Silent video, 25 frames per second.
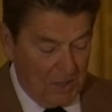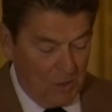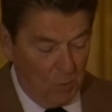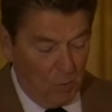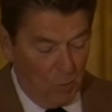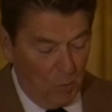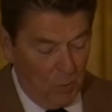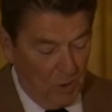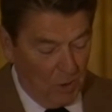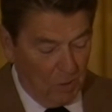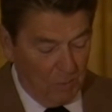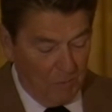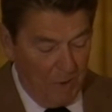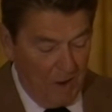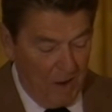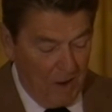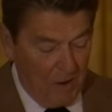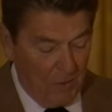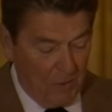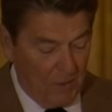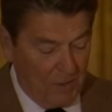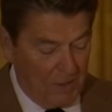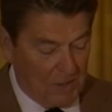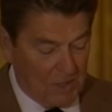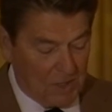the
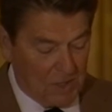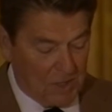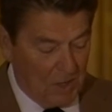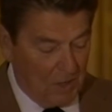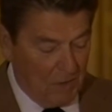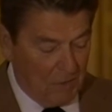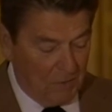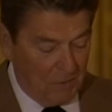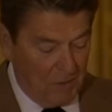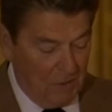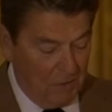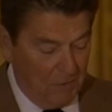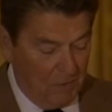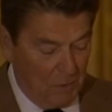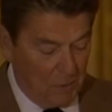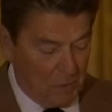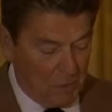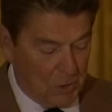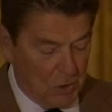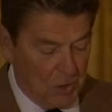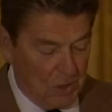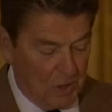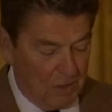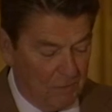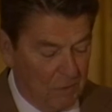willpower, and self
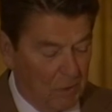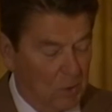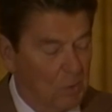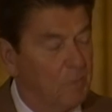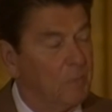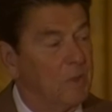devotion of her